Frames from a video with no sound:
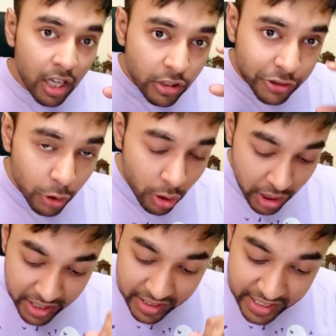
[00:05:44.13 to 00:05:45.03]
So
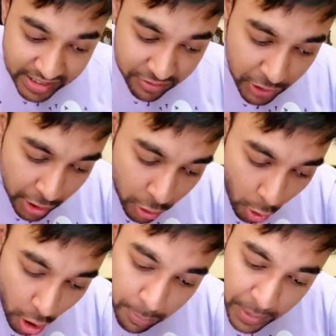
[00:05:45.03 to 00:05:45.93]
this will
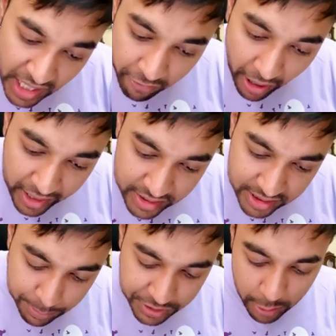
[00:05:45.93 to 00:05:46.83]
not be a valid
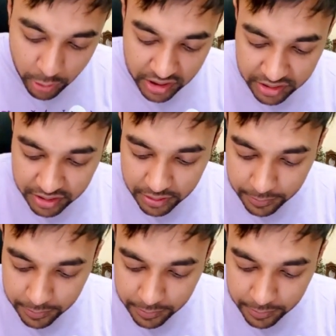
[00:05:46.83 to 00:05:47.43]
subsequence.